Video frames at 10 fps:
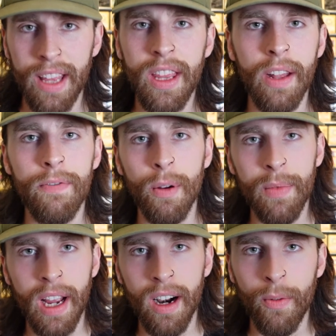And then from
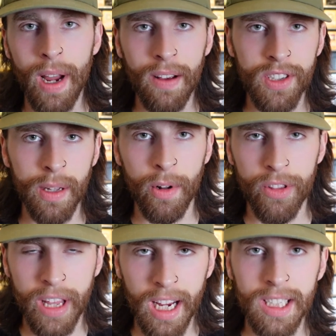there we have similar
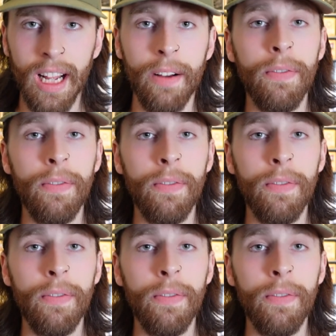things like